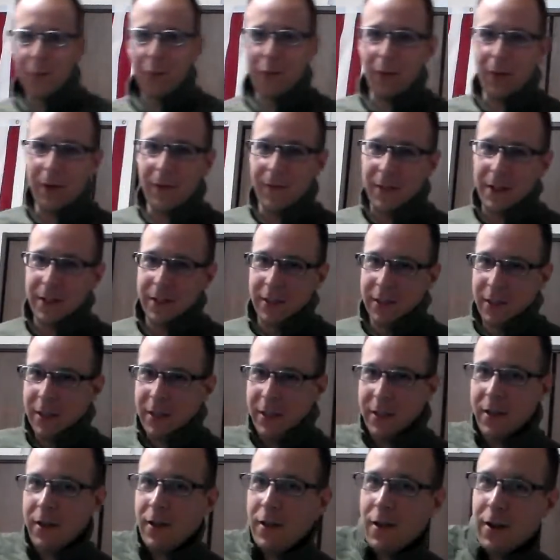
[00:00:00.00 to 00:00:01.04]

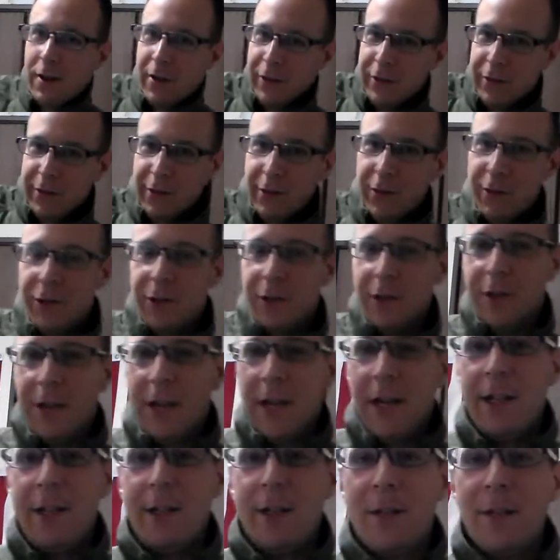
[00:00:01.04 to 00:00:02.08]
previously, on the Gucci
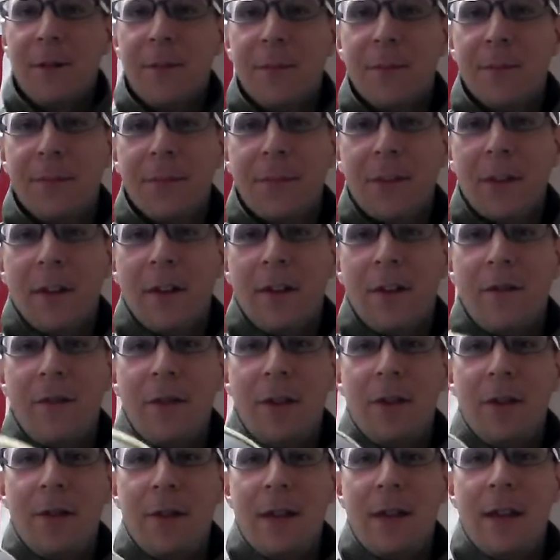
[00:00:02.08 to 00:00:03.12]
Knight,
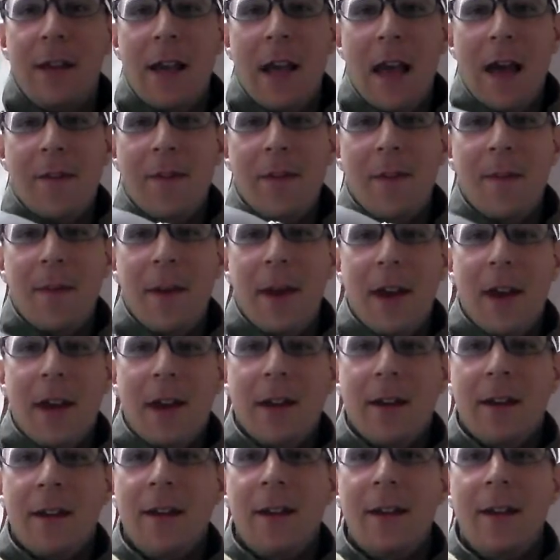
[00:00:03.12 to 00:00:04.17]
reviewed the FMA
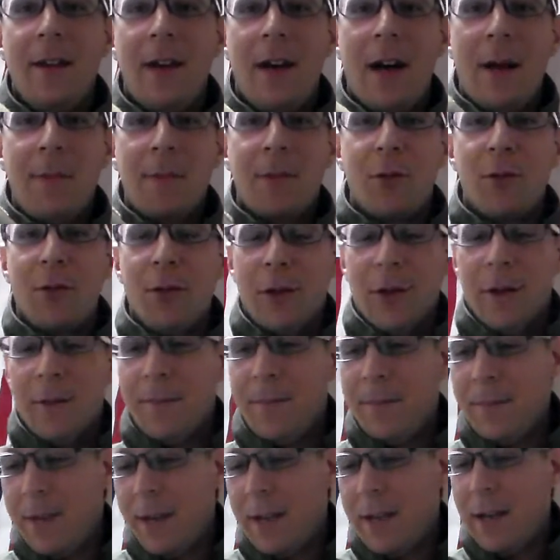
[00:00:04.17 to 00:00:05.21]
op score.
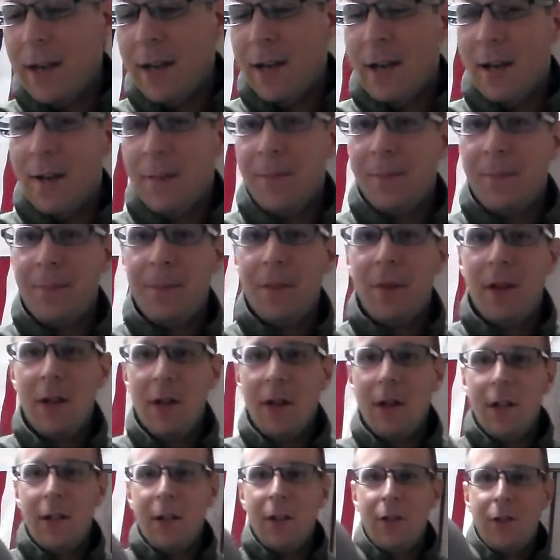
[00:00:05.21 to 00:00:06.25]
The,
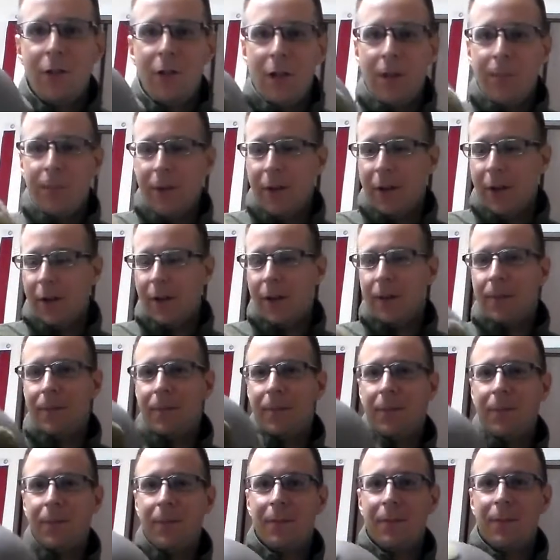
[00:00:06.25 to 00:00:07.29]
cheaper
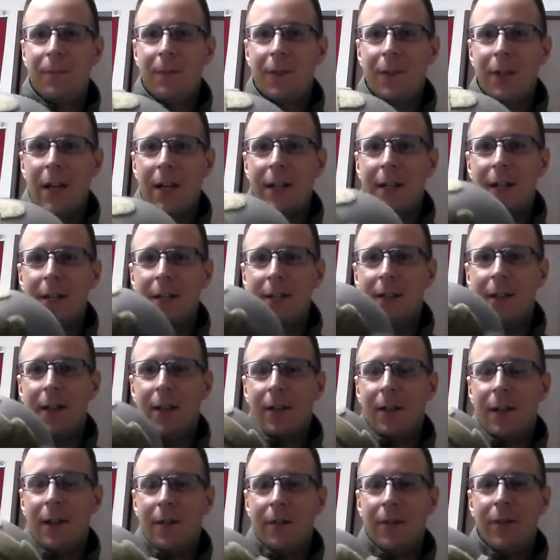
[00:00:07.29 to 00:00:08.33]
Chinese
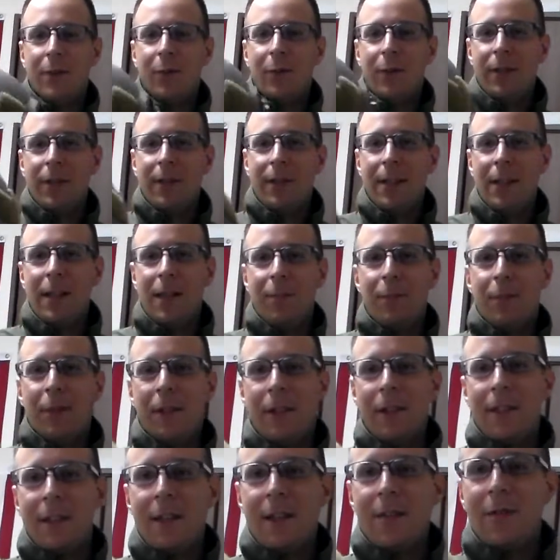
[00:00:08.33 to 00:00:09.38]
knockoff. This one's the
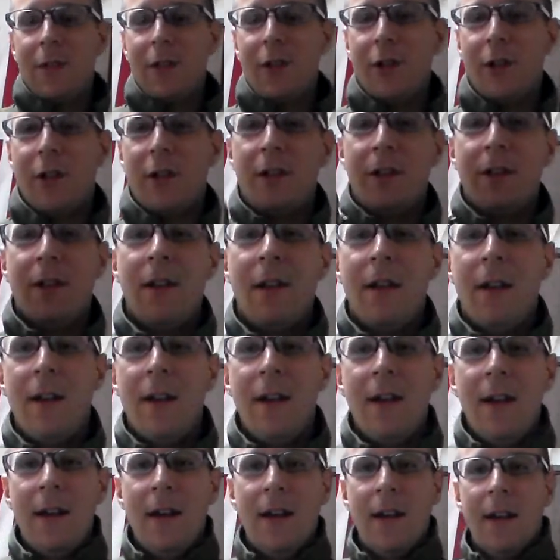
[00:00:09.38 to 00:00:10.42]
ballistic version,
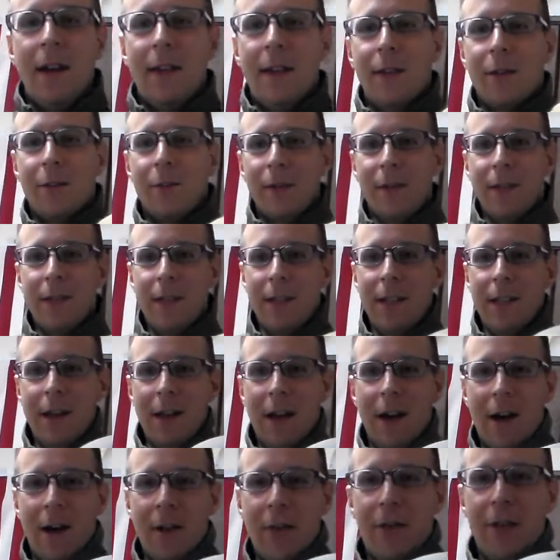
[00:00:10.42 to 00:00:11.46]
and this one's
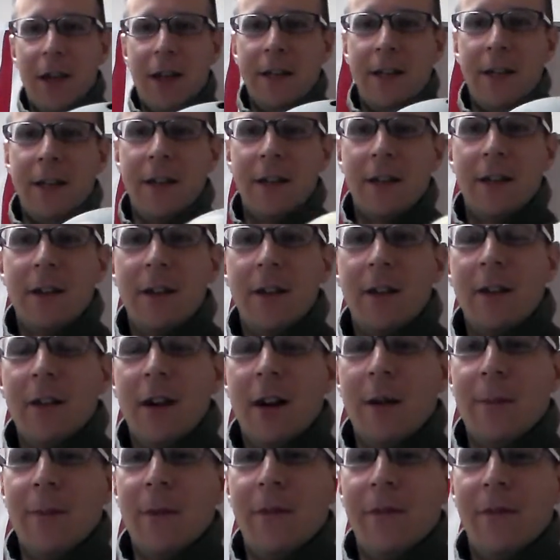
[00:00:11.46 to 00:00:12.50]
the authentic
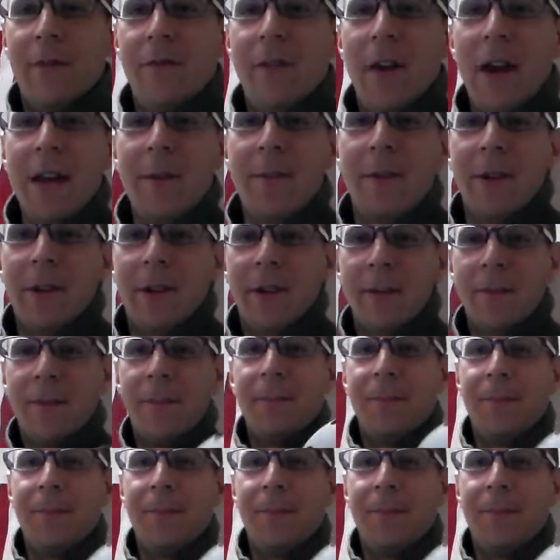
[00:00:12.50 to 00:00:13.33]
carbon fiber,